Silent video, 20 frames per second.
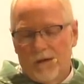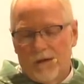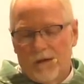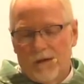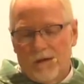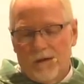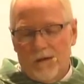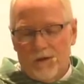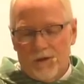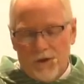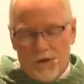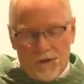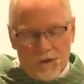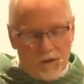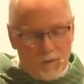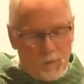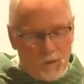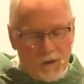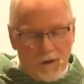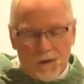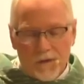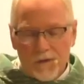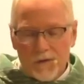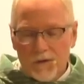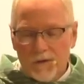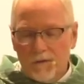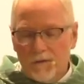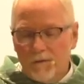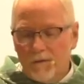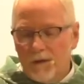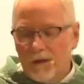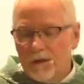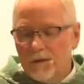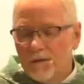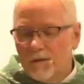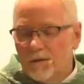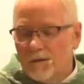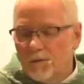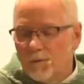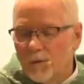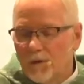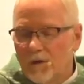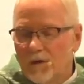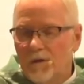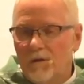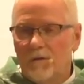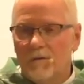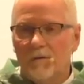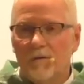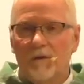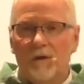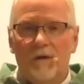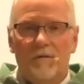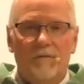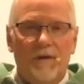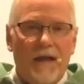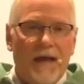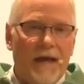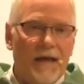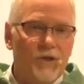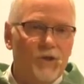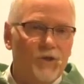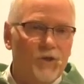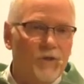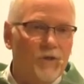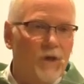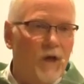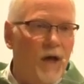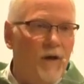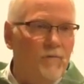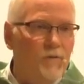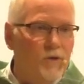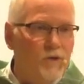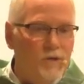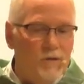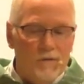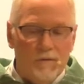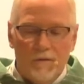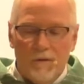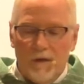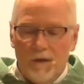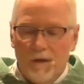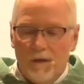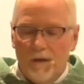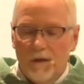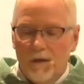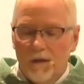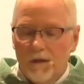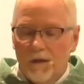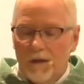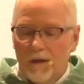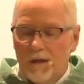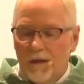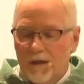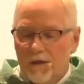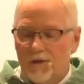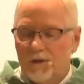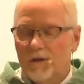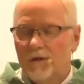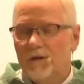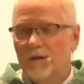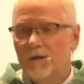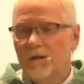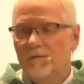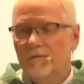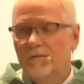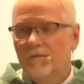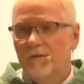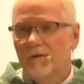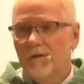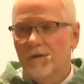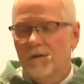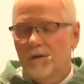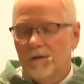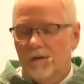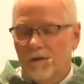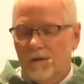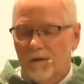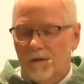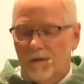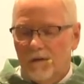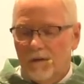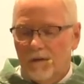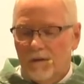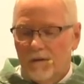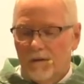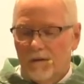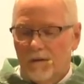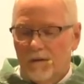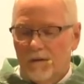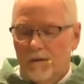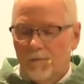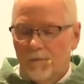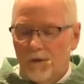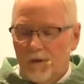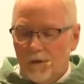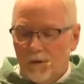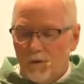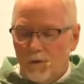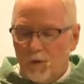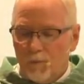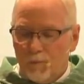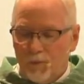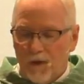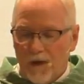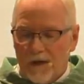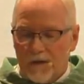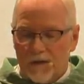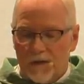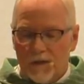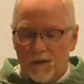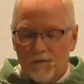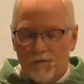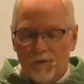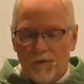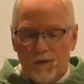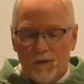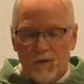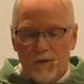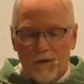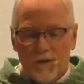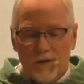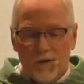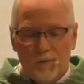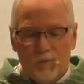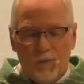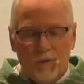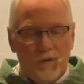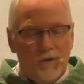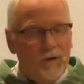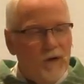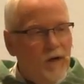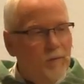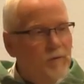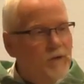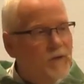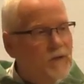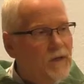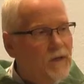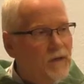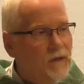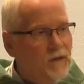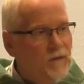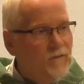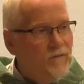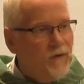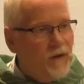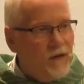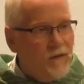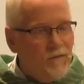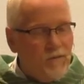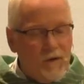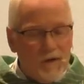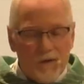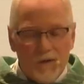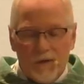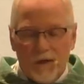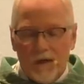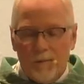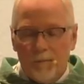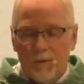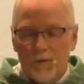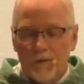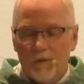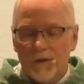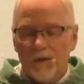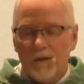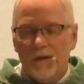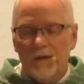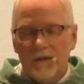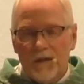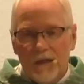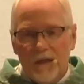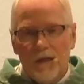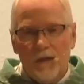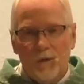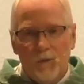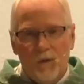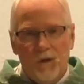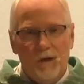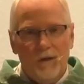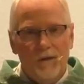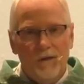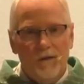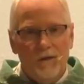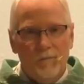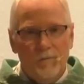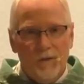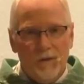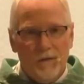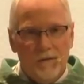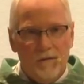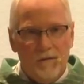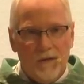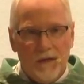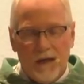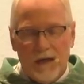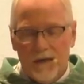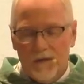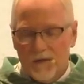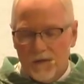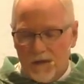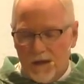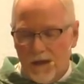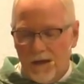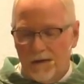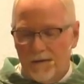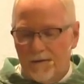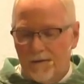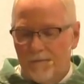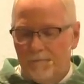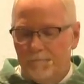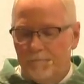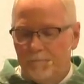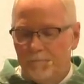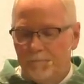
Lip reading: This year, we're also going to do a renewal of last year's offertory initiative. The renewal process for this year's program is called Faithful Disciples Continuing to Build God's Kingdom.